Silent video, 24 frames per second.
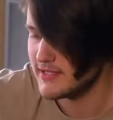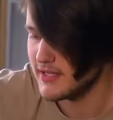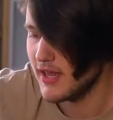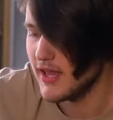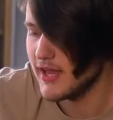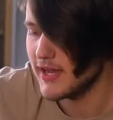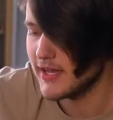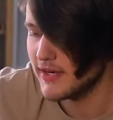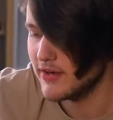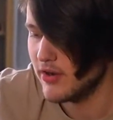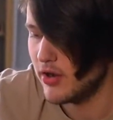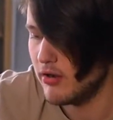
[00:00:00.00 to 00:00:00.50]

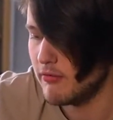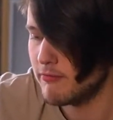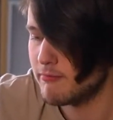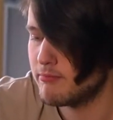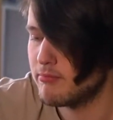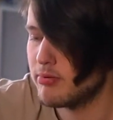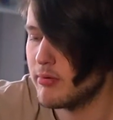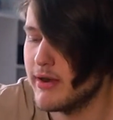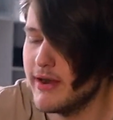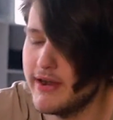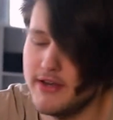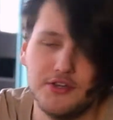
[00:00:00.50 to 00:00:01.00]
like an
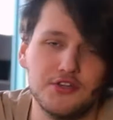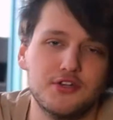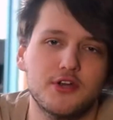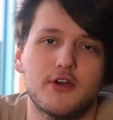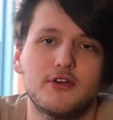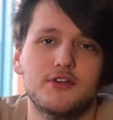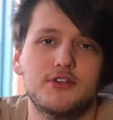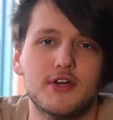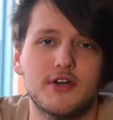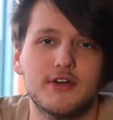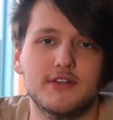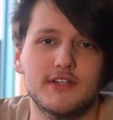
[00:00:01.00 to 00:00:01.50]
off-brand
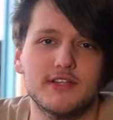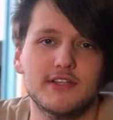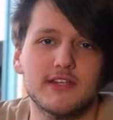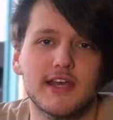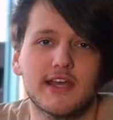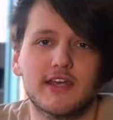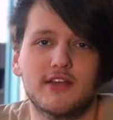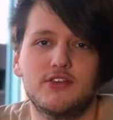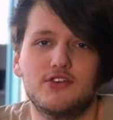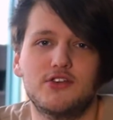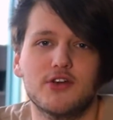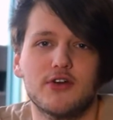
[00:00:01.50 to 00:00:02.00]
JoJo's. It's
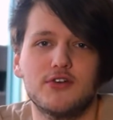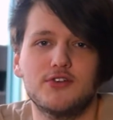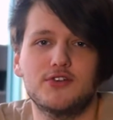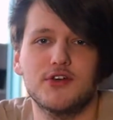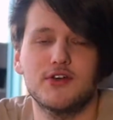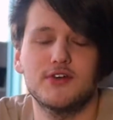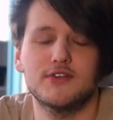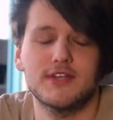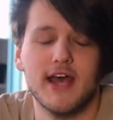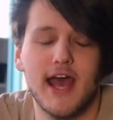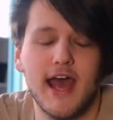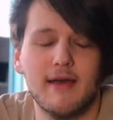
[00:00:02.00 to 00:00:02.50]
like
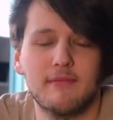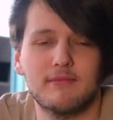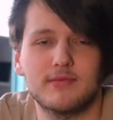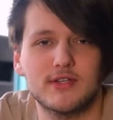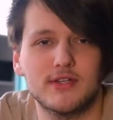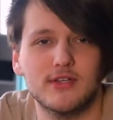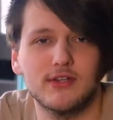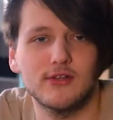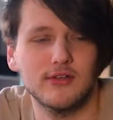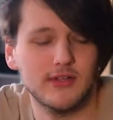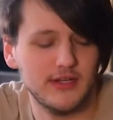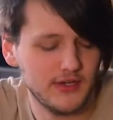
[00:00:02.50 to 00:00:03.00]
JoJo's
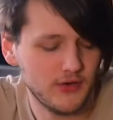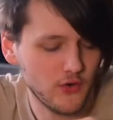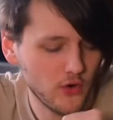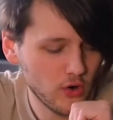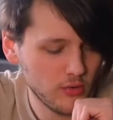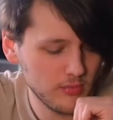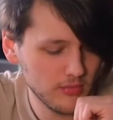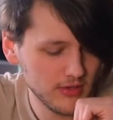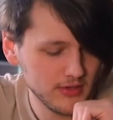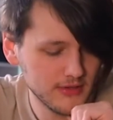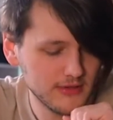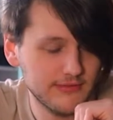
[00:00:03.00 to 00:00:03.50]
Absolutely
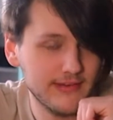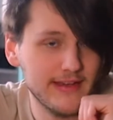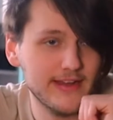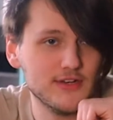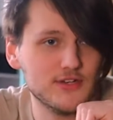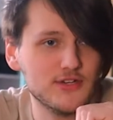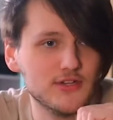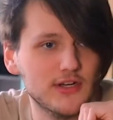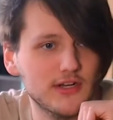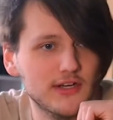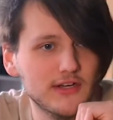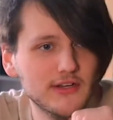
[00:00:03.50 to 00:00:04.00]
Normal
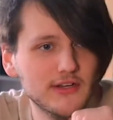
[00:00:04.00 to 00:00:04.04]
Adventure.